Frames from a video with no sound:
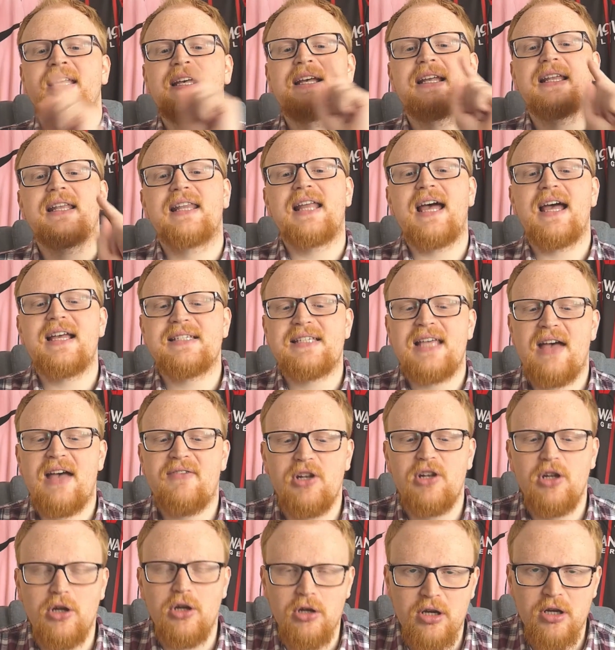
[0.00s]
let's have a
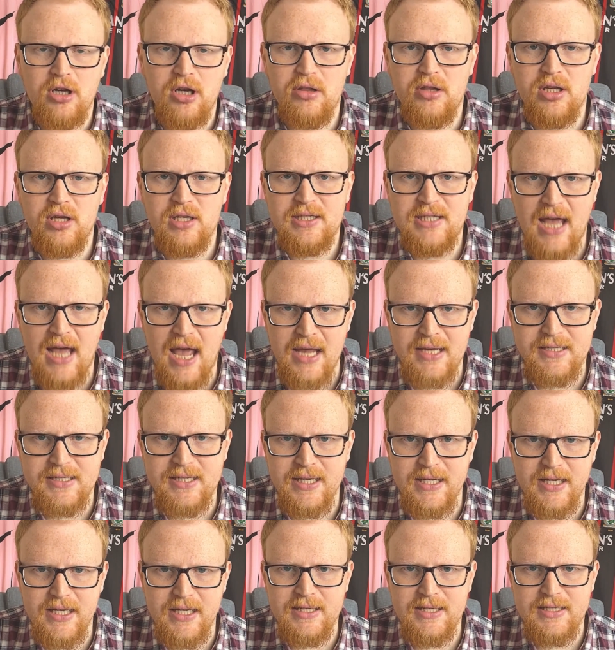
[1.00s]
look at the
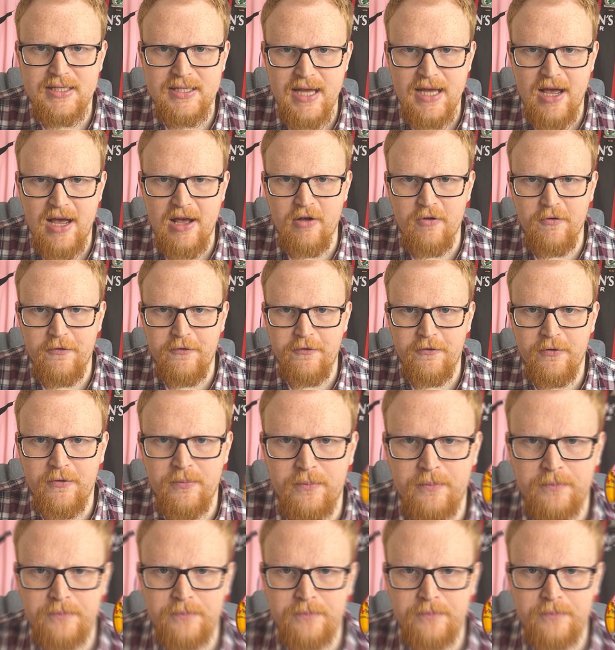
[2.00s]
tactic itself. And